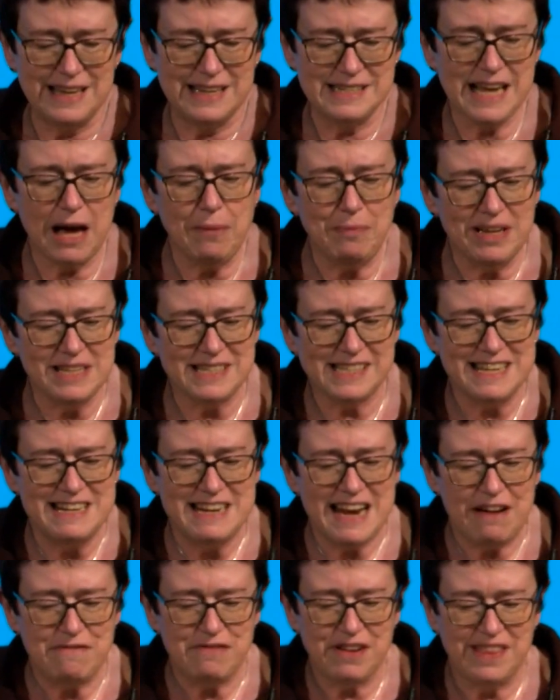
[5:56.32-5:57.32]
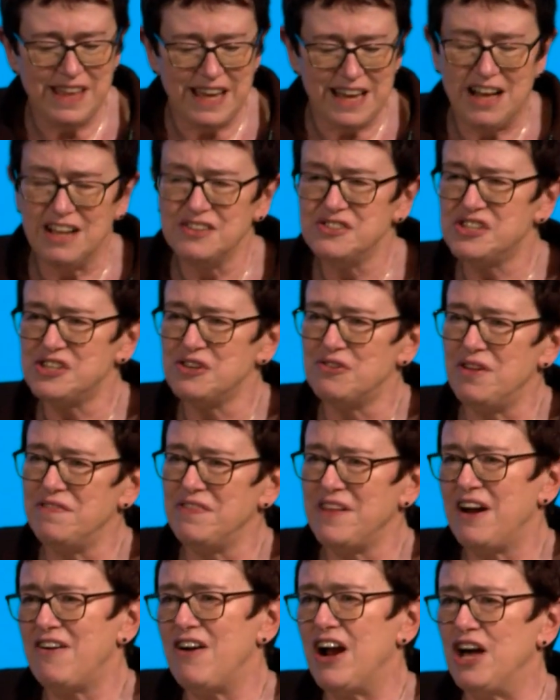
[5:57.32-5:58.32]
Tablets are never the answer
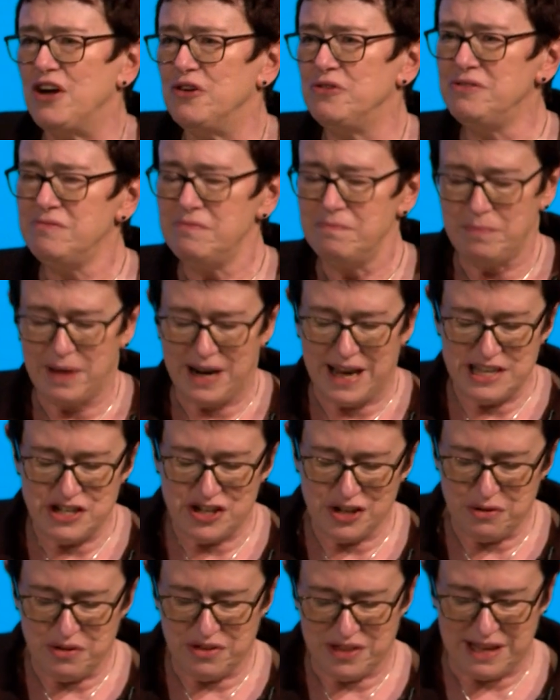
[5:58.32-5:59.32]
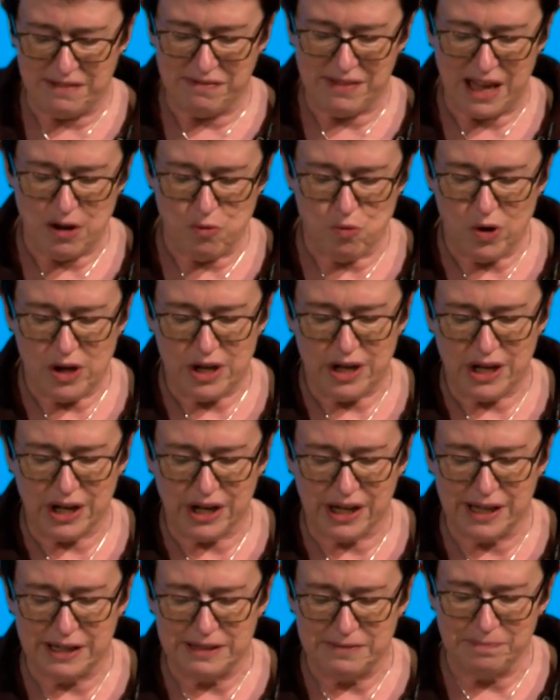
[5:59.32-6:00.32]
on their own, but I do think they
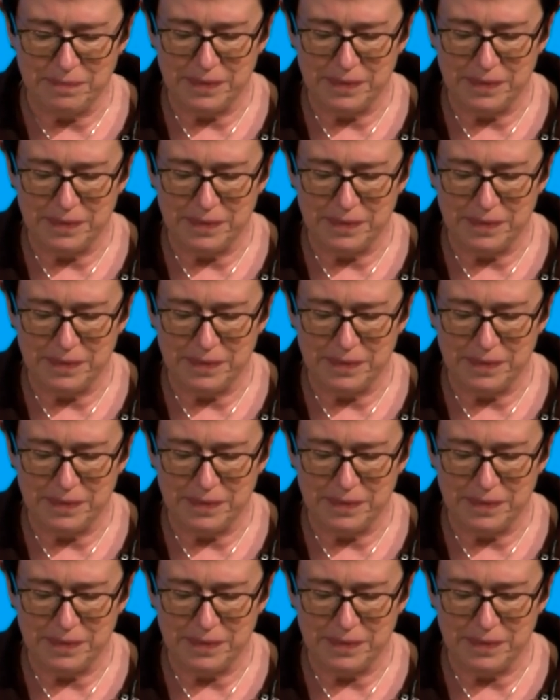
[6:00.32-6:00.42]
work.